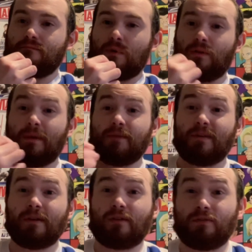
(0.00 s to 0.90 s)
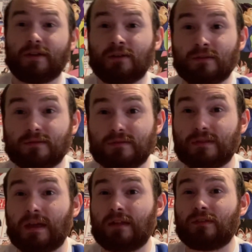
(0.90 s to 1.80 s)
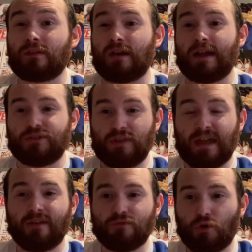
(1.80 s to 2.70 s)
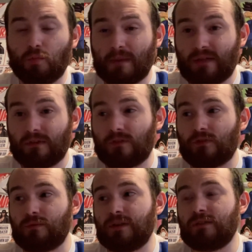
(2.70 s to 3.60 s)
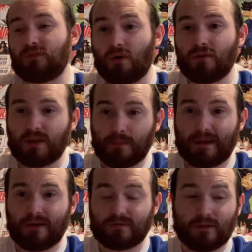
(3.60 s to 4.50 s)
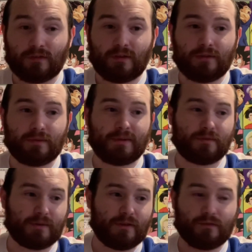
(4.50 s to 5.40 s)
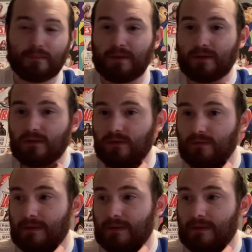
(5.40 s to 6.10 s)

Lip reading: want to make it very clear that I have no malice when talking about this here. I'm about to bring this up here. So